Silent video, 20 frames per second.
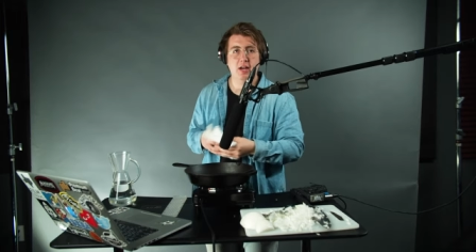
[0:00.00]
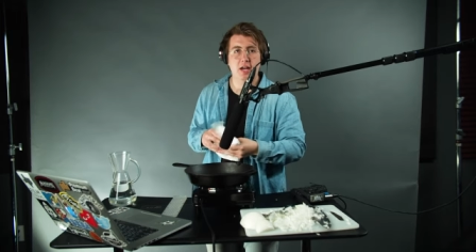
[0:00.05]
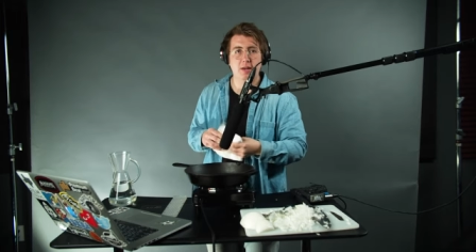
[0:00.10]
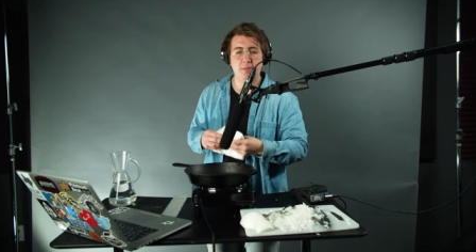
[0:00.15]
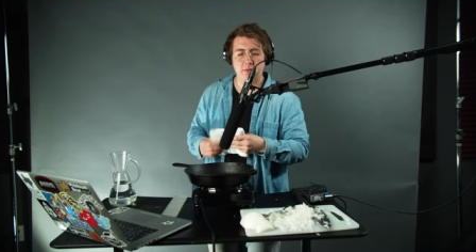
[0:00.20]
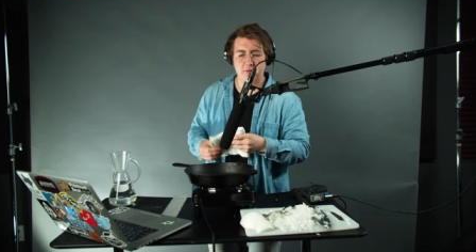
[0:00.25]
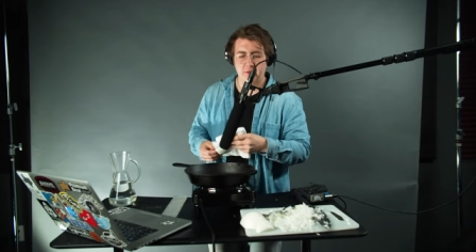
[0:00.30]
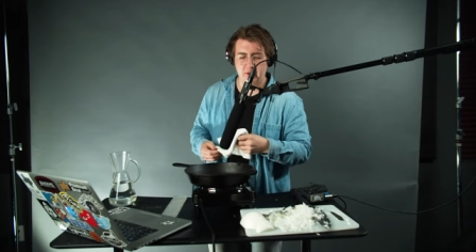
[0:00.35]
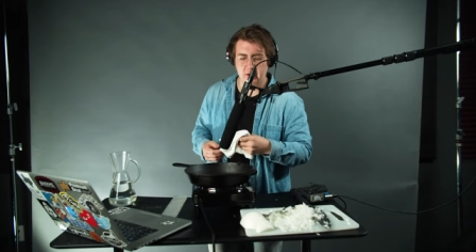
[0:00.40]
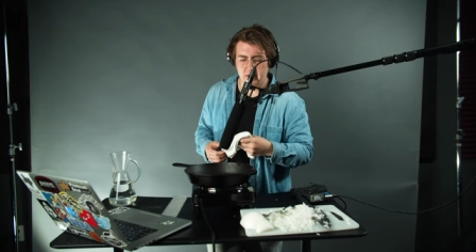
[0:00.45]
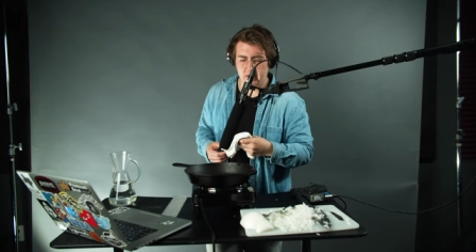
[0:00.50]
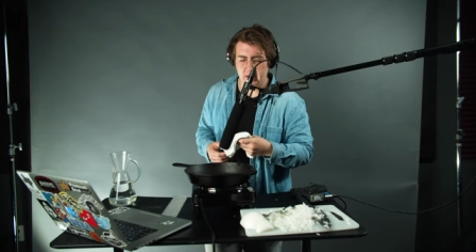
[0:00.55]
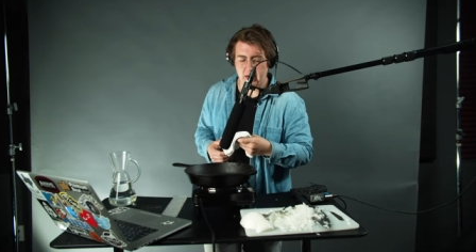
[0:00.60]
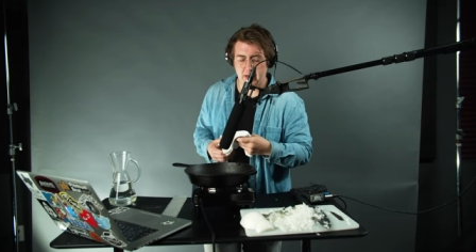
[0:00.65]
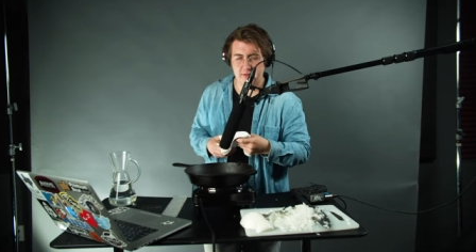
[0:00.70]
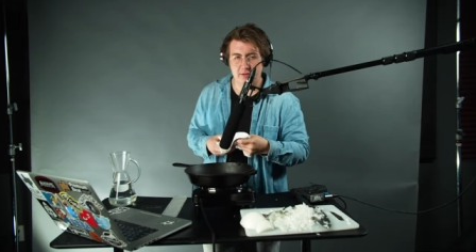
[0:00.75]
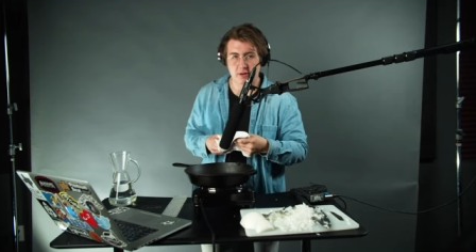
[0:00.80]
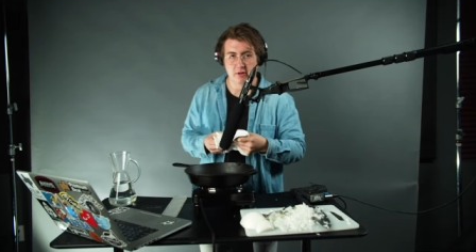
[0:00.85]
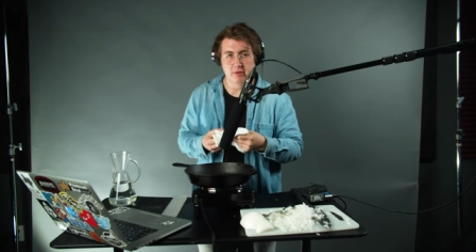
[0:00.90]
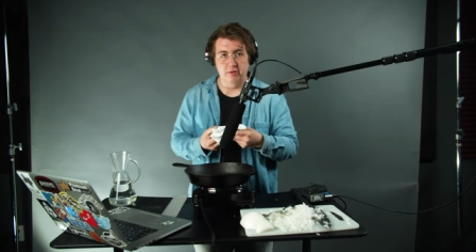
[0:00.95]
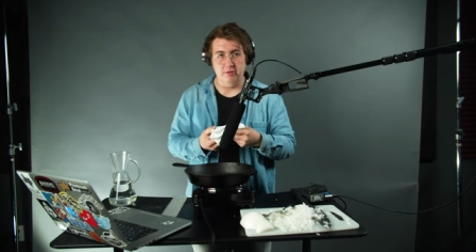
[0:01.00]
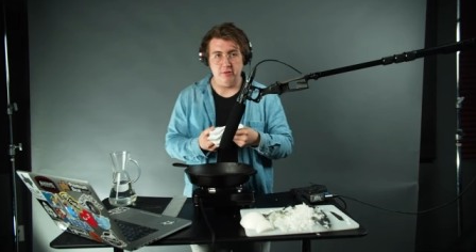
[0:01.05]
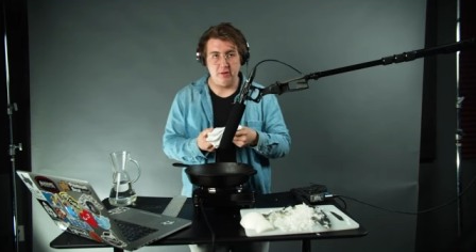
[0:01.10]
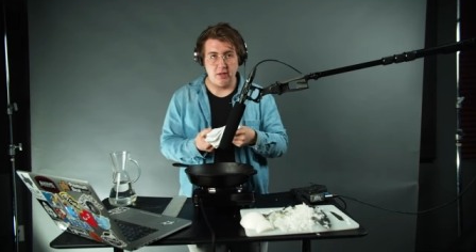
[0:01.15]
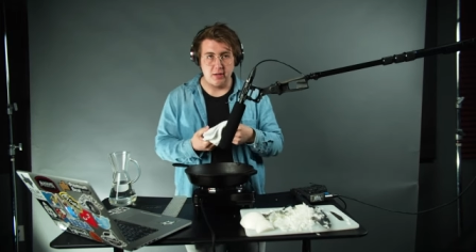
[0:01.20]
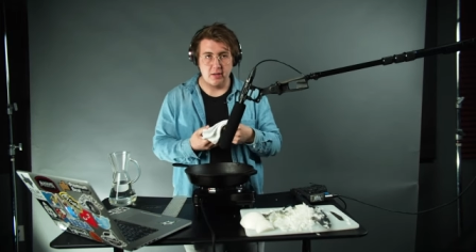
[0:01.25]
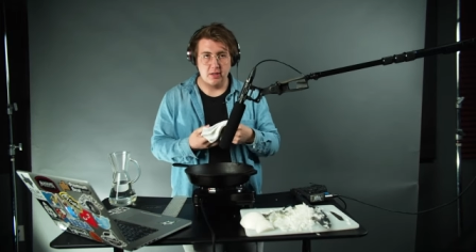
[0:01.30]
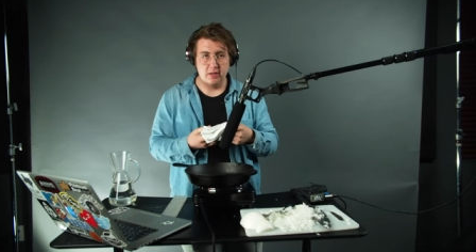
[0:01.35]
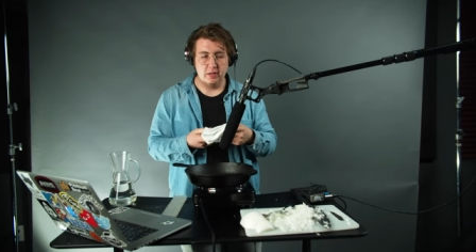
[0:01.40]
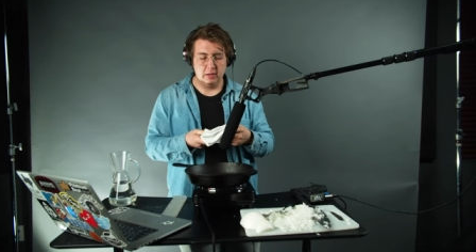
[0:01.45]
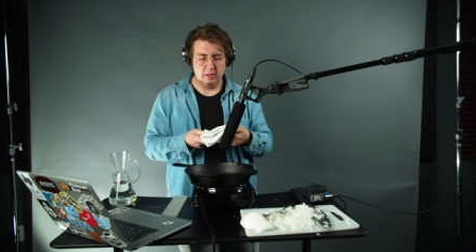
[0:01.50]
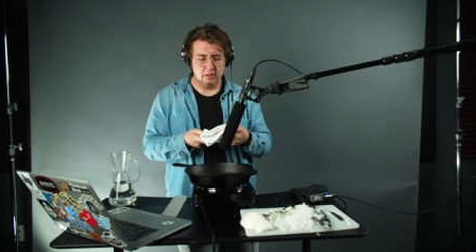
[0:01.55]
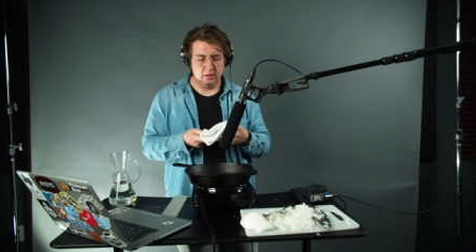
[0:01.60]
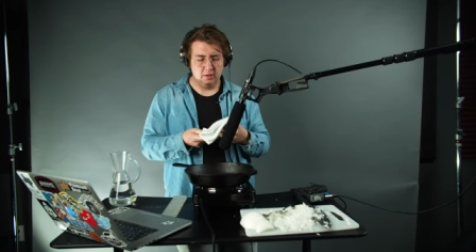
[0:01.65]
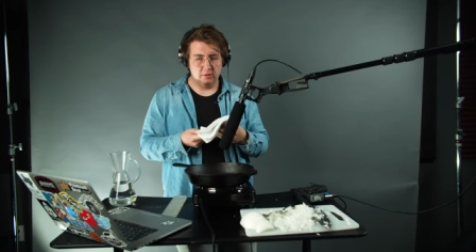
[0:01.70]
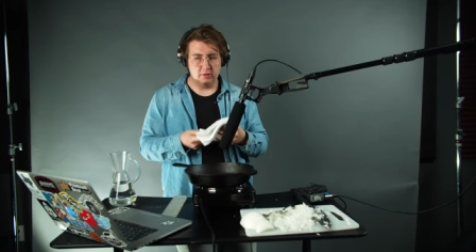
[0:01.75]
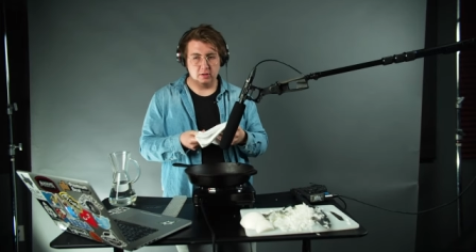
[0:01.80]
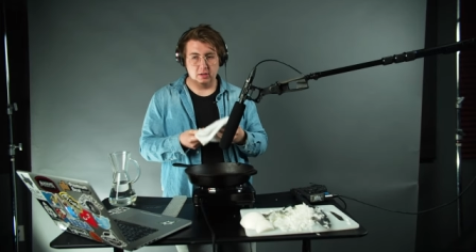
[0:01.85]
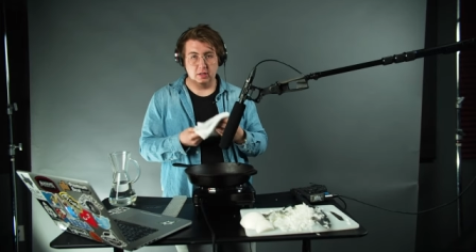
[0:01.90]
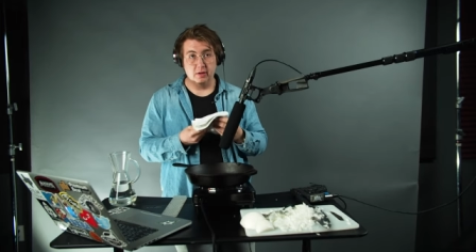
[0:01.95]
top of a cast iron skillet.
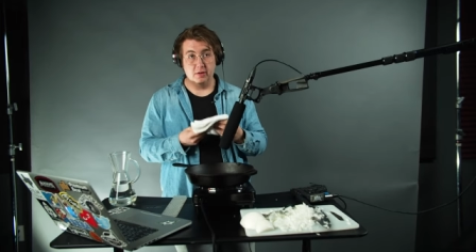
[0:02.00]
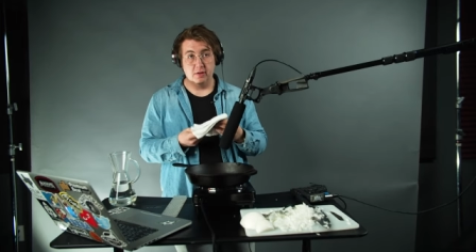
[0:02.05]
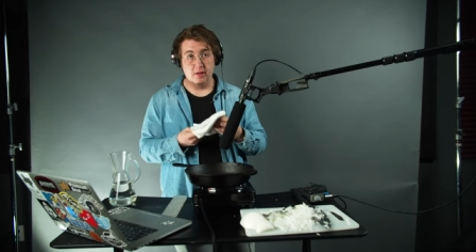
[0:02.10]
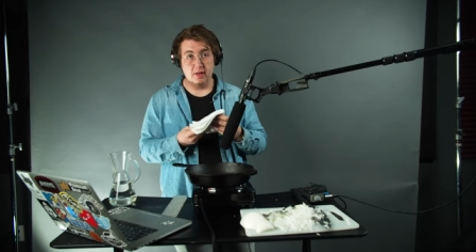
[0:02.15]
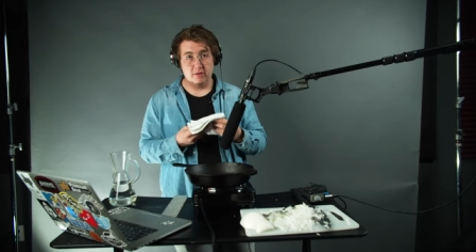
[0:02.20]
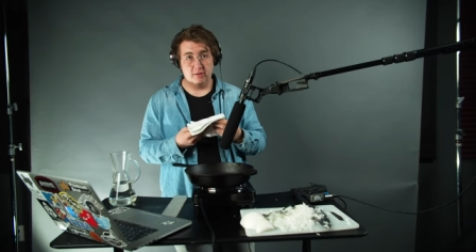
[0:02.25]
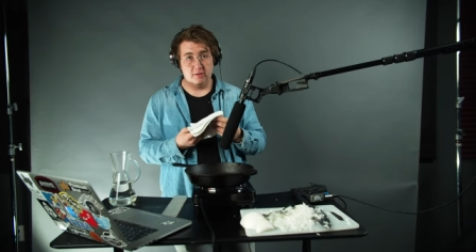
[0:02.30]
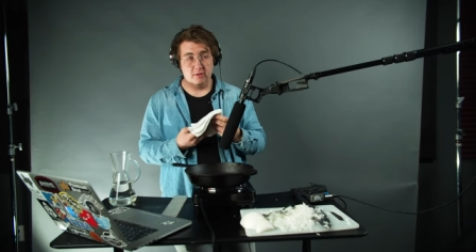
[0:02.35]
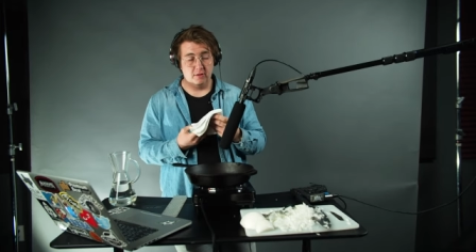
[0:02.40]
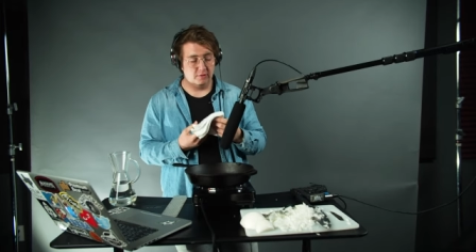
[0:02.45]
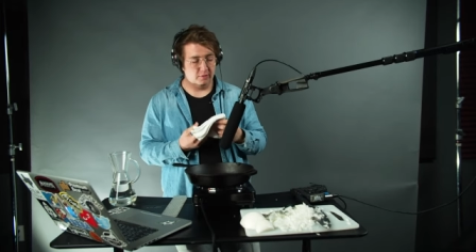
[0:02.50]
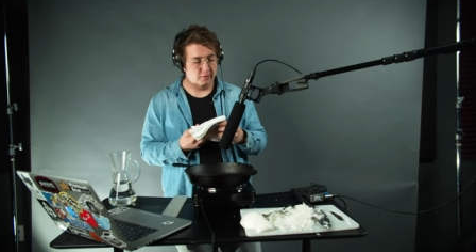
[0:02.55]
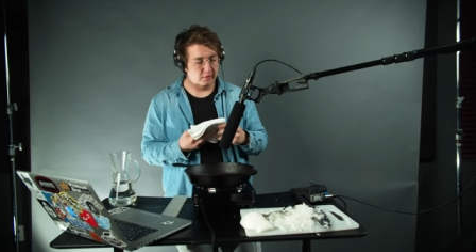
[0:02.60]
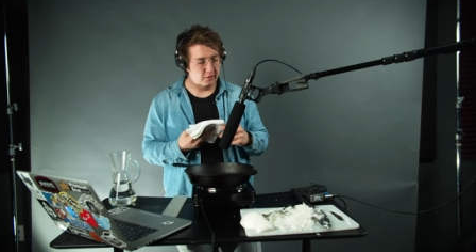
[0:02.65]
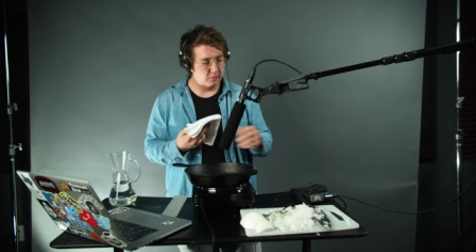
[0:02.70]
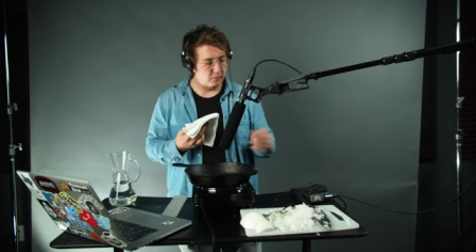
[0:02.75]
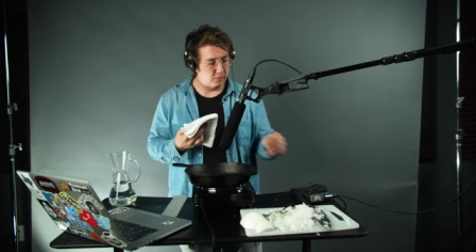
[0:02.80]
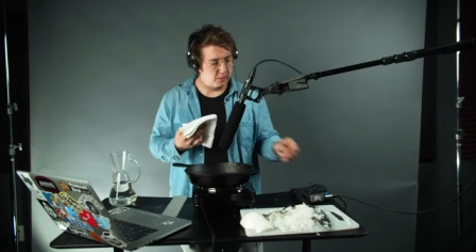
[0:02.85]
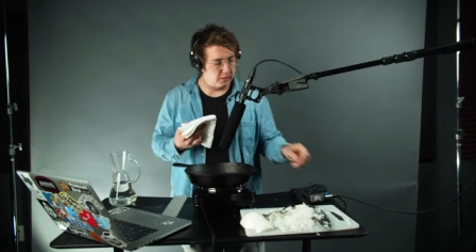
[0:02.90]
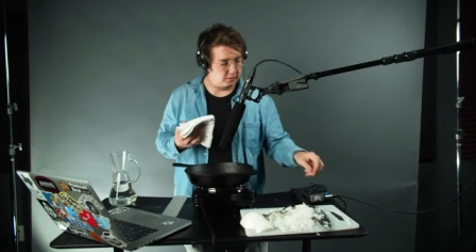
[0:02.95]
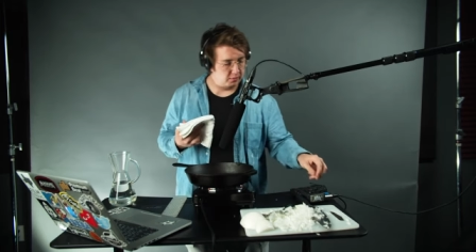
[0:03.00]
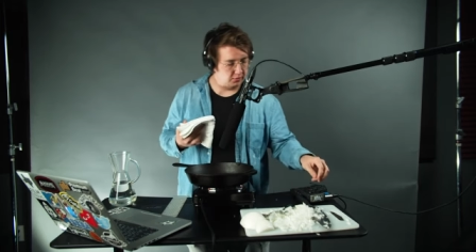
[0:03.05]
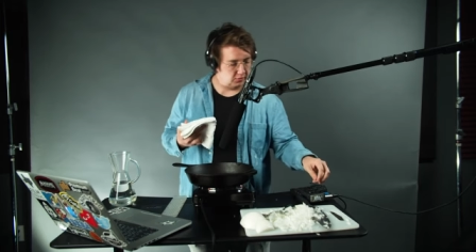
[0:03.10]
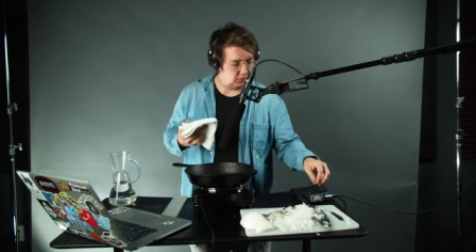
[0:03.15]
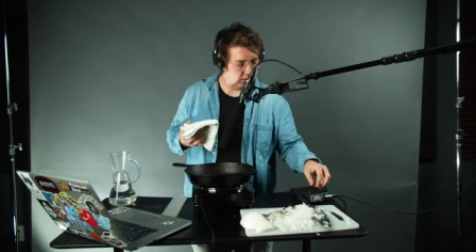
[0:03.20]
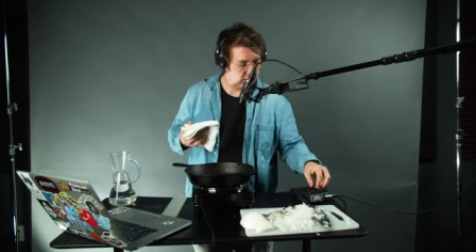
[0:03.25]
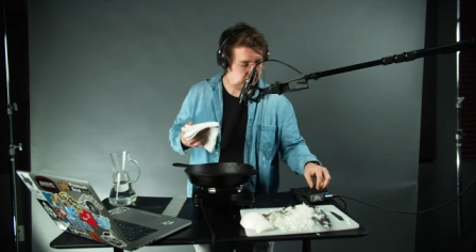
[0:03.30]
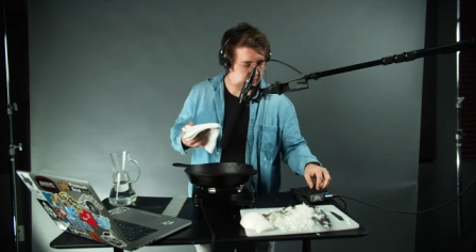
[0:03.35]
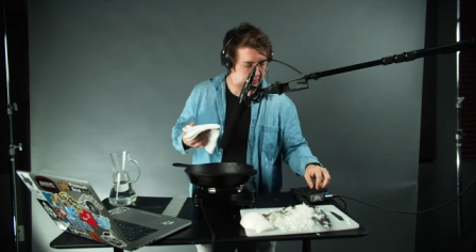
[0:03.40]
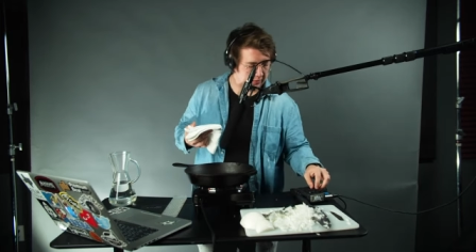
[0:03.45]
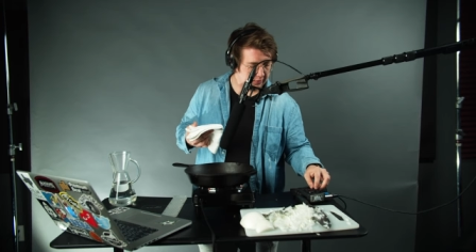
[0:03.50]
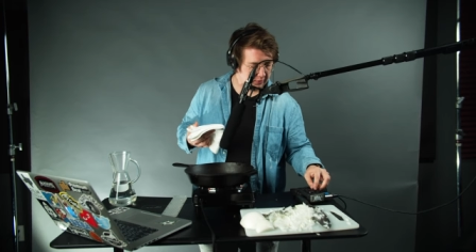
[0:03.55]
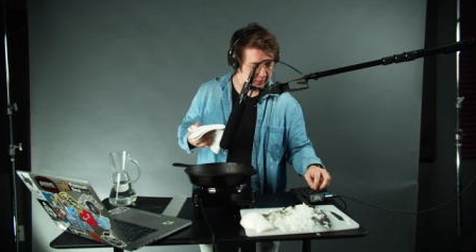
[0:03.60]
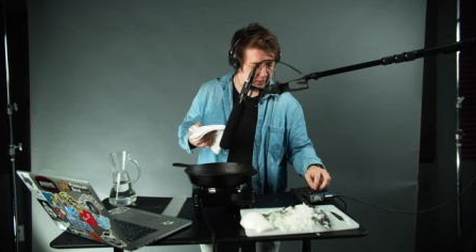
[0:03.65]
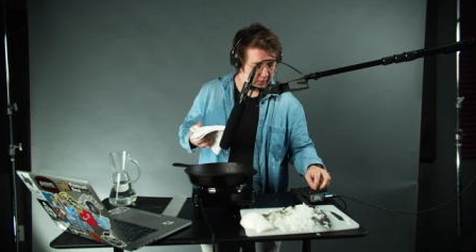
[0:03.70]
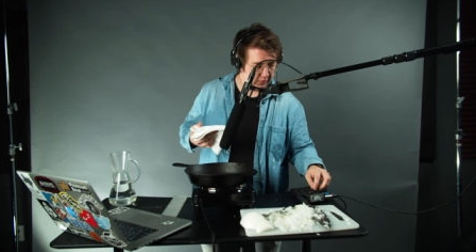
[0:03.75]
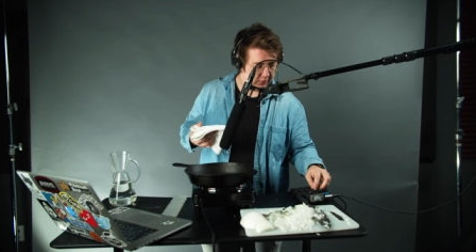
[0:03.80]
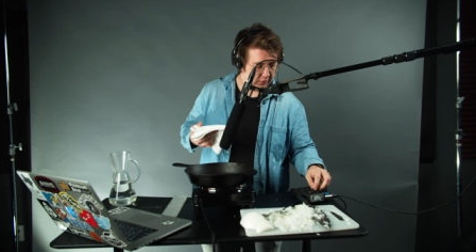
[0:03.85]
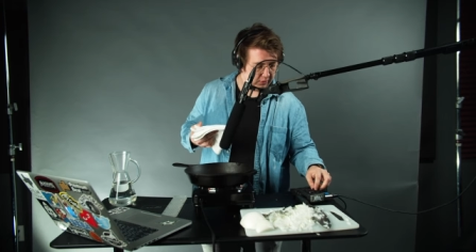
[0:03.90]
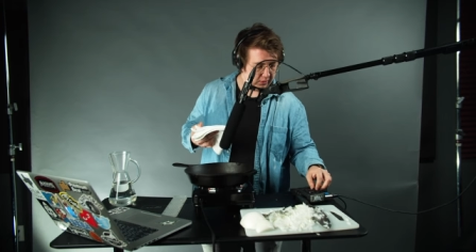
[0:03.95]
It's gonna give you that sizzle that you want. So let's
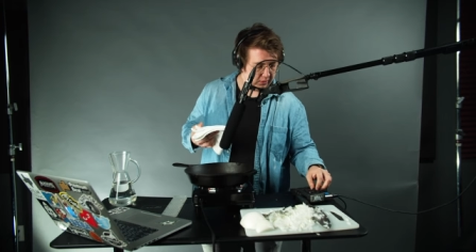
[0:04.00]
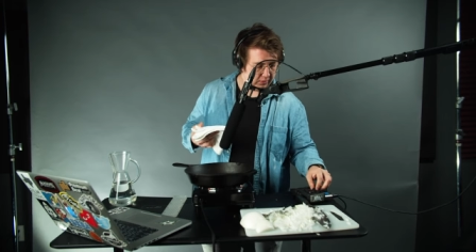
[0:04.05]
get into